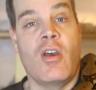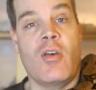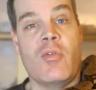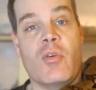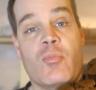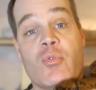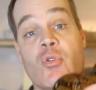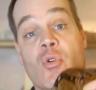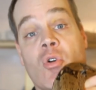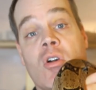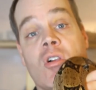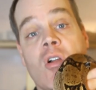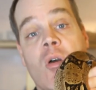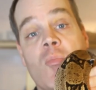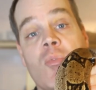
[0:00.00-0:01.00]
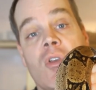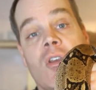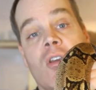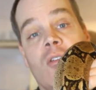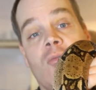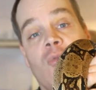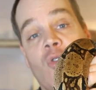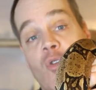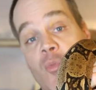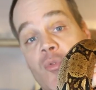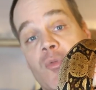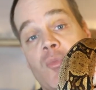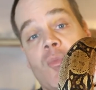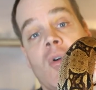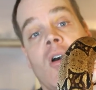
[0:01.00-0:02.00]
the pure Colombian
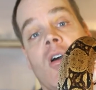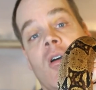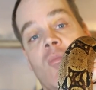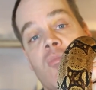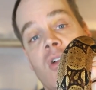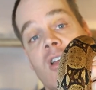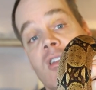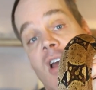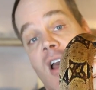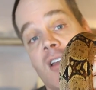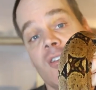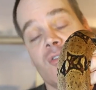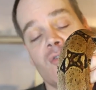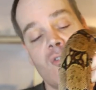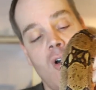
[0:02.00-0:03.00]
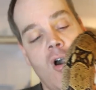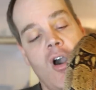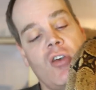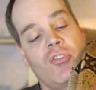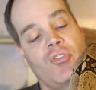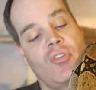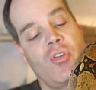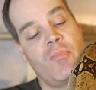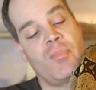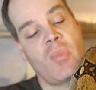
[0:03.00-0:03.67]
Coupe's bloodline is lost.